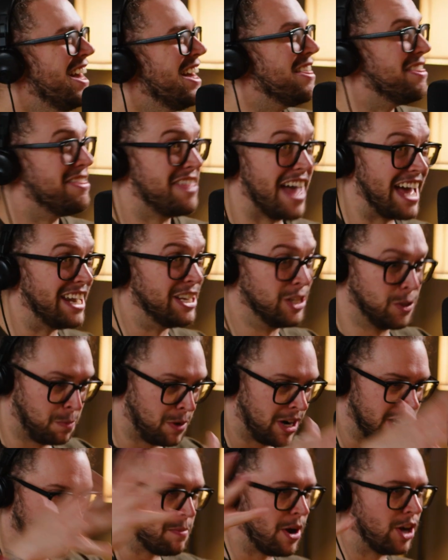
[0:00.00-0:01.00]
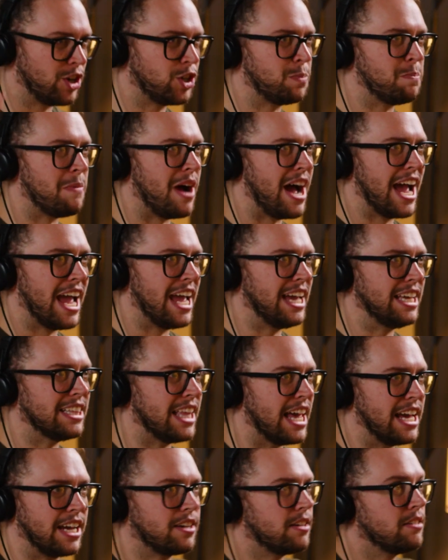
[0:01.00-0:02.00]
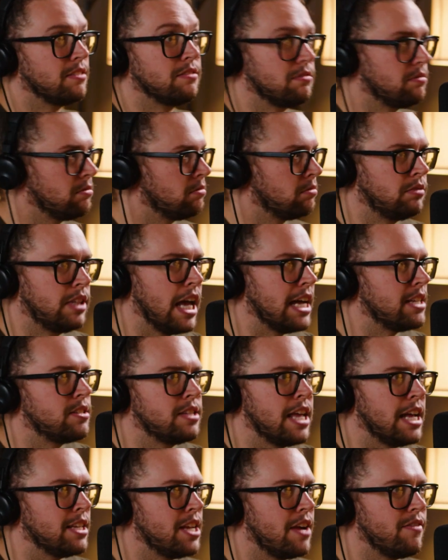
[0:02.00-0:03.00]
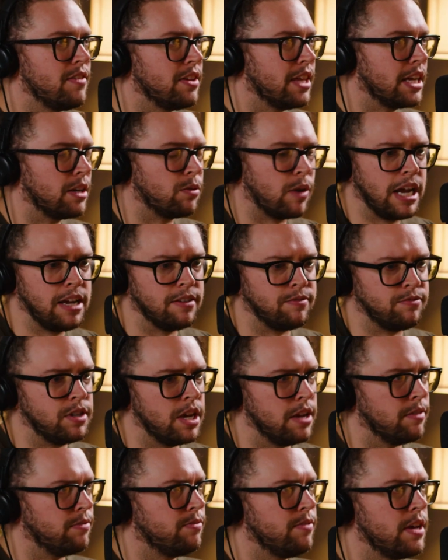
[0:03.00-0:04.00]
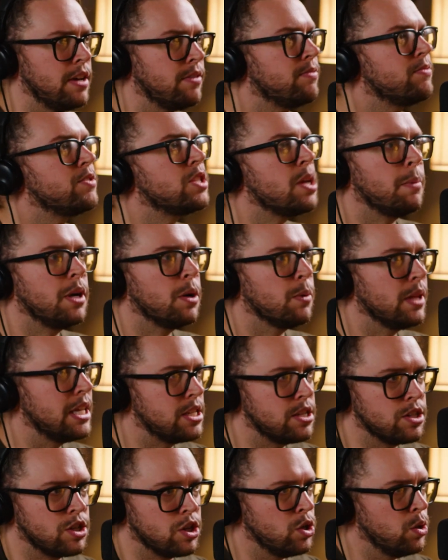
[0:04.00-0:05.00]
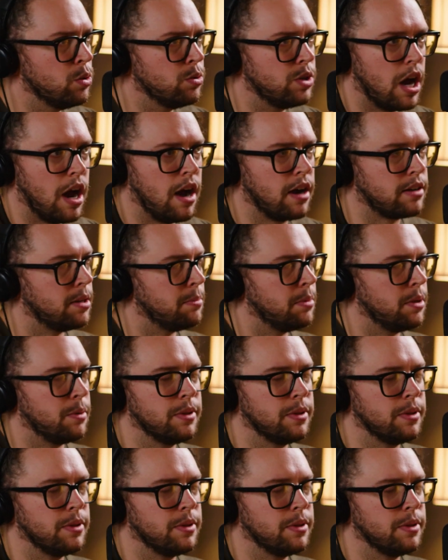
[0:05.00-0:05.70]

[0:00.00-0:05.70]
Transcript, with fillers: That is pretty much my like that's that's everything, right? Yeah. If if somebody releases a new doc, Debbie